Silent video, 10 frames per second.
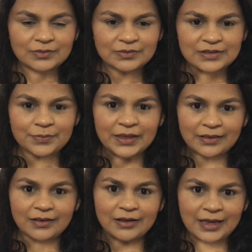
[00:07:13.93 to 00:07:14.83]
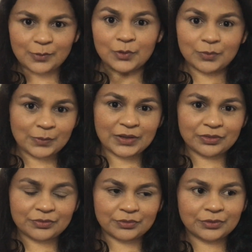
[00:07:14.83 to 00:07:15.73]
something like what we went
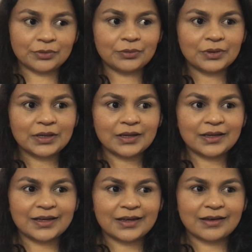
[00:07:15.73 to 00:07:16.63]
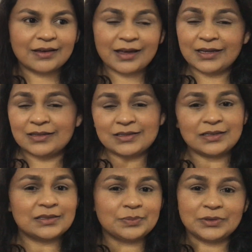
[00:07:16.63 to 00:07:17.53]
through kind of
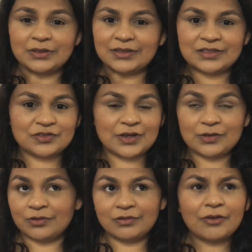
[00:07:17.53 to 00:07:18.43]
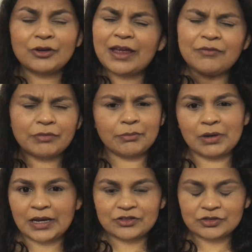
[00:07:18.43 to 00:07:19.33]
does put a strain on every
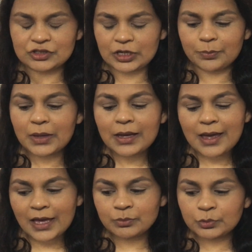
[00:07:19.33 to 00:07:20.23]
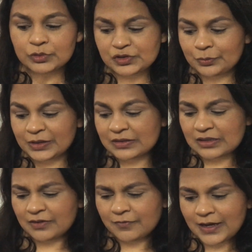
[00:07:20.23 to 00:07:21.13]
relationship, and more so because
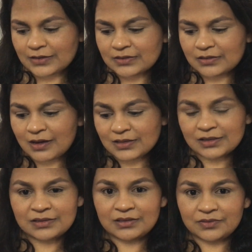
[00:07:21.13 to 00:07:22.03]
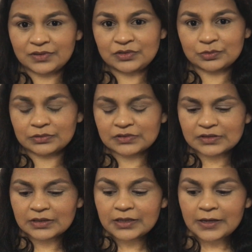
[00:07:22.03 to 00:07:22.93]
it affects us as individuals.
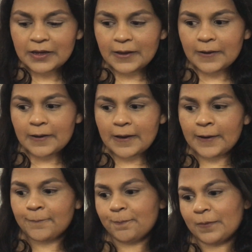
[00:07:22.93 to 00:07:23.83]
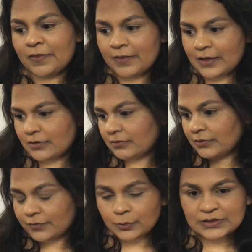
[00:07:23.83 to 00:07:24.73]
And then,
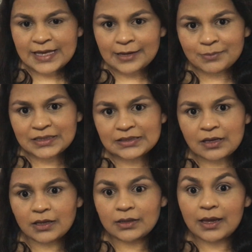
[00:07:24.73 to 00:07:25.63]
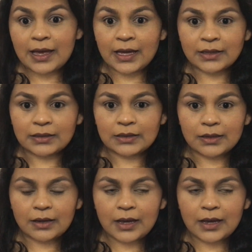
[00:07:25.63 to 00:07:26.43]
of course, I had my son, and